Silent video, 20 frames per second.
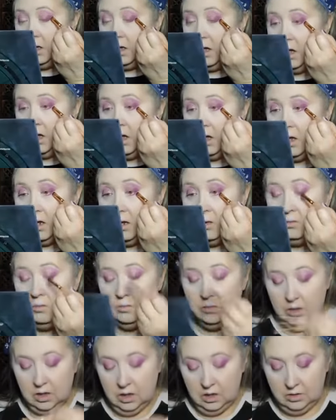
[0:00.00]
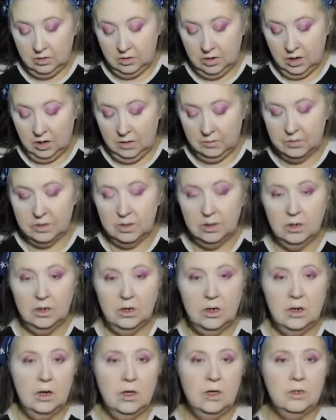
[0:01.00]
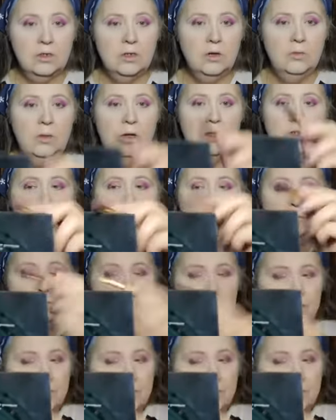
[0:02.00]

and the other times not so much.